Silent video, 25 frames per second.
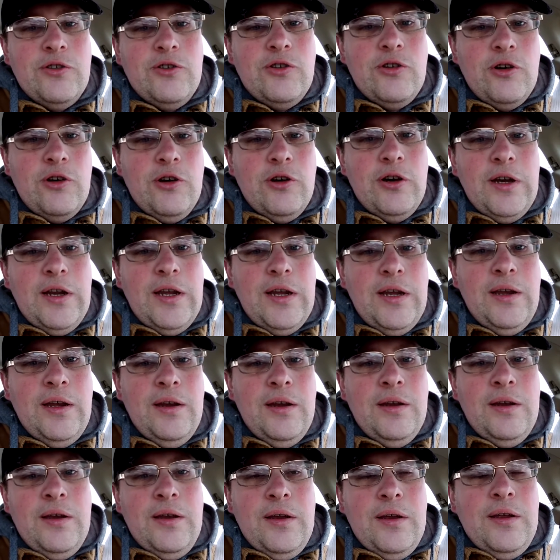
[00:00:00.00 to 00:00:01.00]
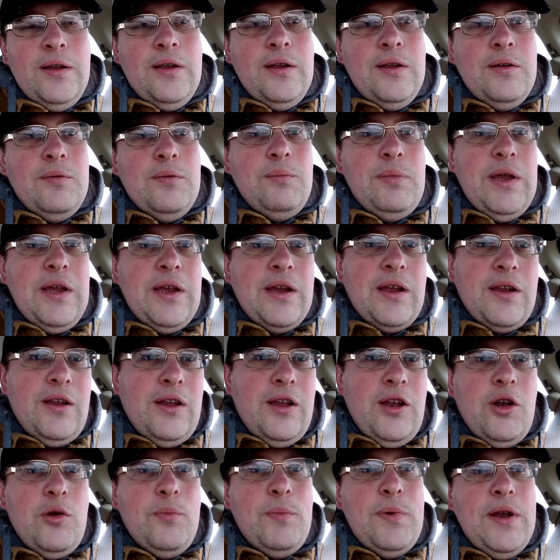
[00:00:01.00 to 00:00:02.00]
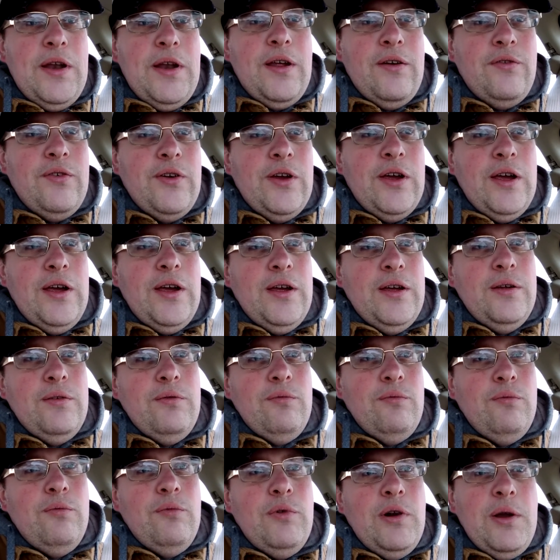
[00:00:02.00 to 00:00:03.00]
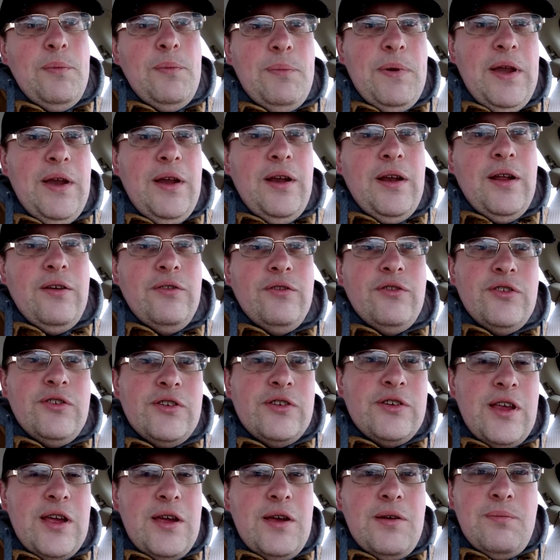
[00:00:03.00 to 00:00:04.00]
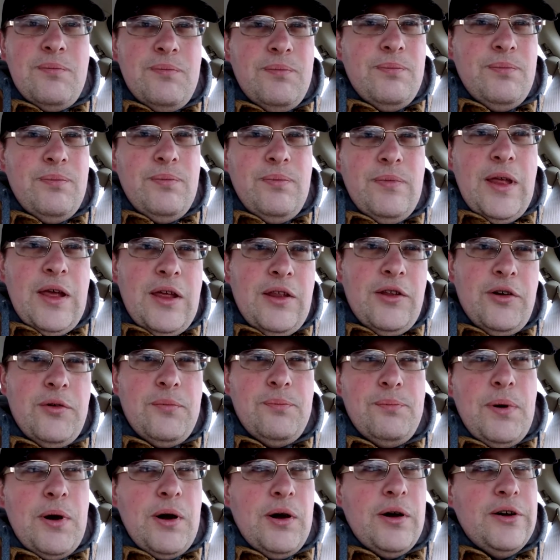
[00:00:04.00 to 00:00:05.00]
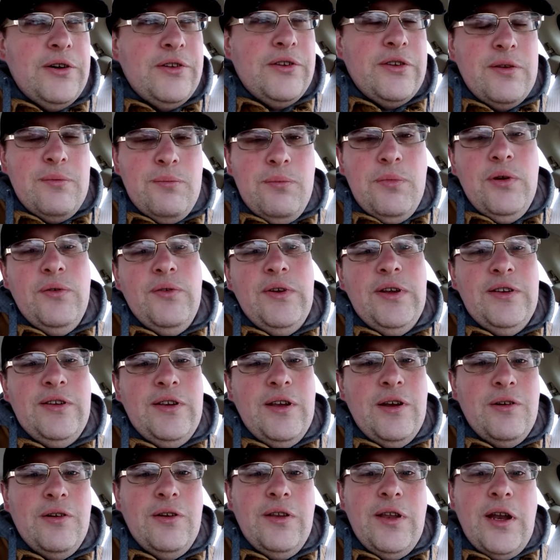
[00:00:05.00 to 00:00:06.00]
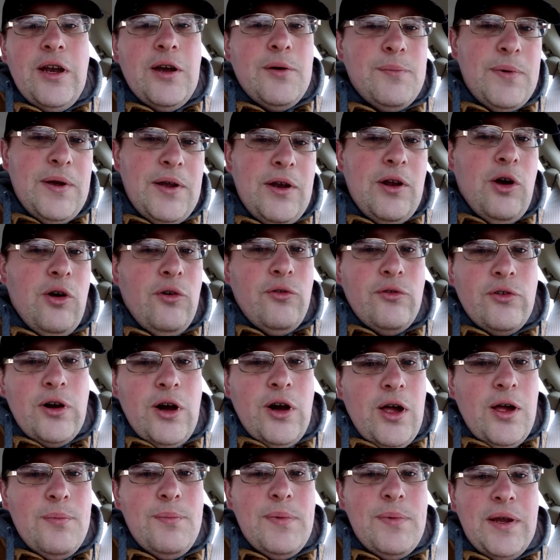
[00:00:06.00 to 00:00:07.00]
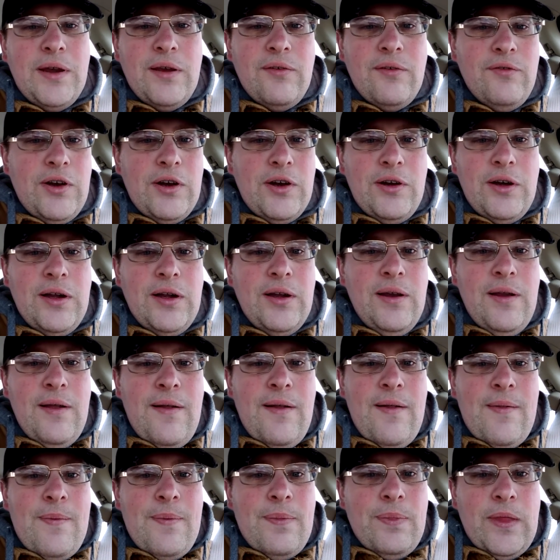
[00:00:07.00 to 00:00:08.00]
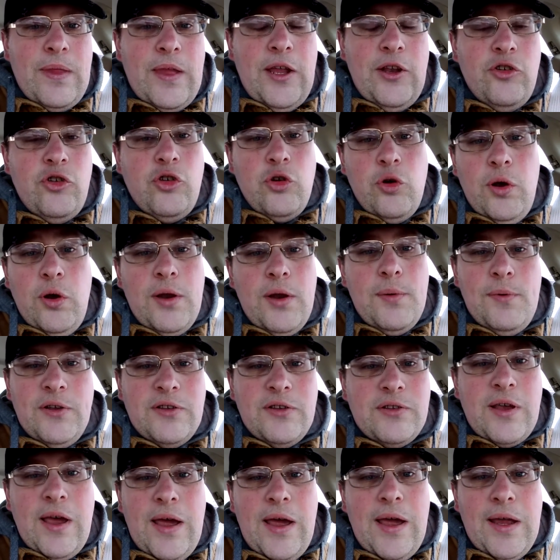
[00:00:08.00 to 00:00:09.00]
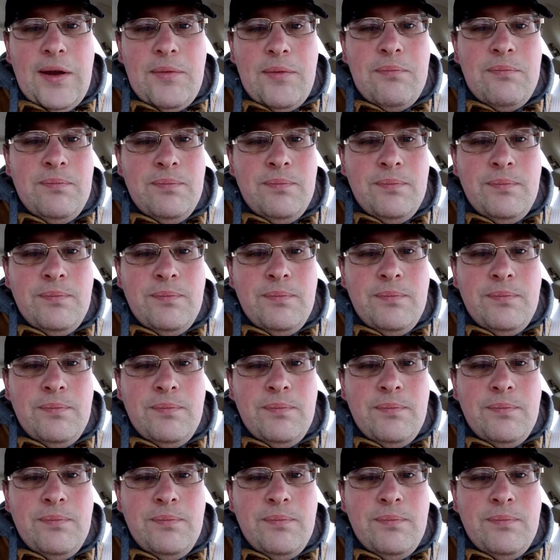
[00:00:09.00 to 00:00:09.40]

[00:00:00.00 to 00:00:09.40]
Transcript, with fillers: Journey being a little bit of a repeat of some other parts of movies here and there, but overall being a very enjoyable time.